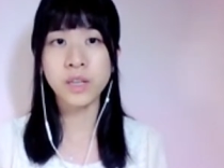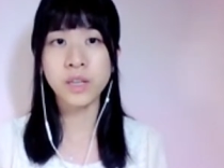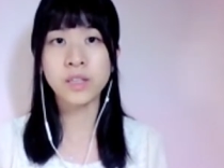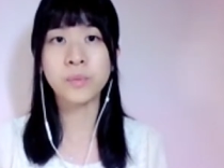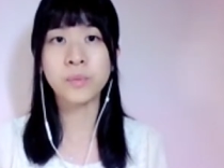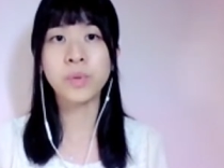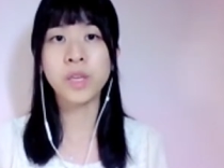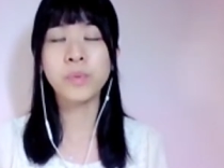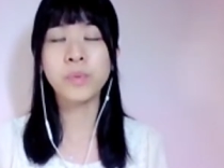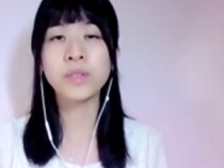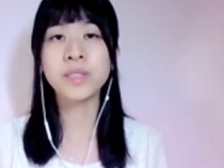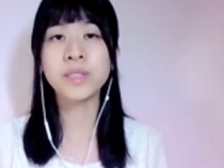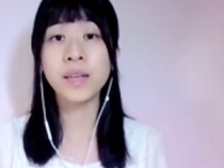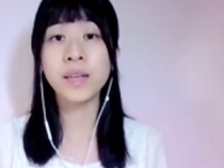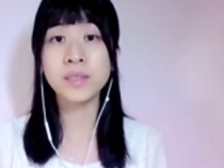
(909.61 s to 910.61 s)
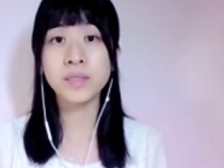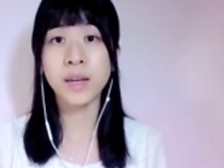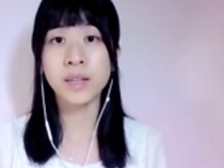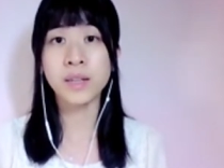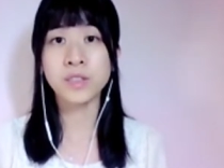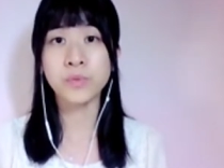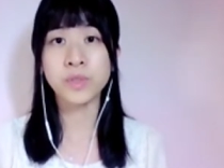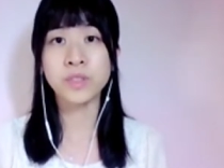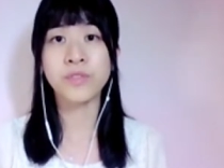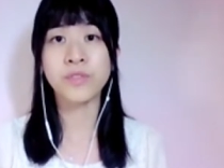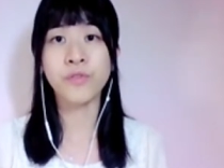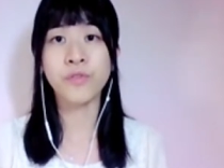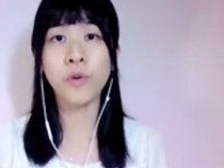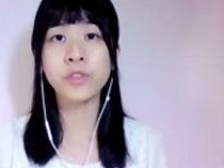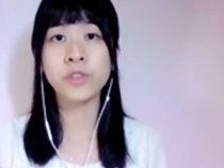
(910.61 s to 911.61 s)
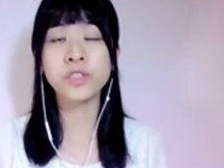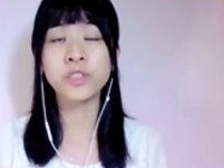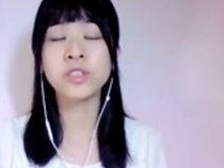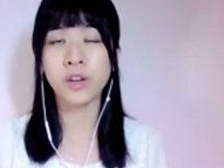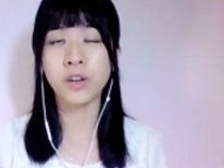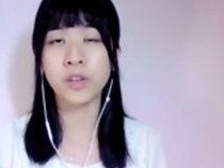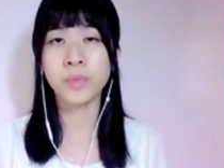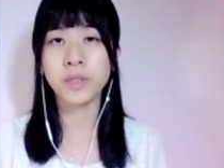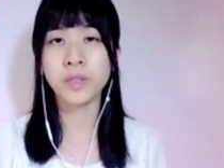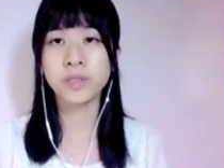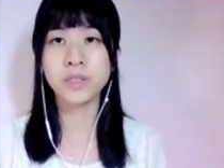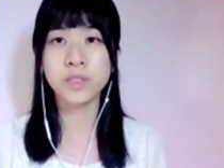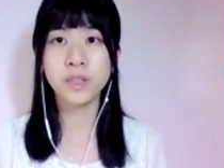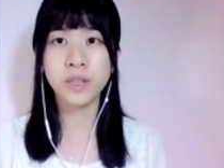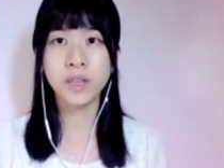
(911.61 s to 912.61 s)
the people's assets with the forged document.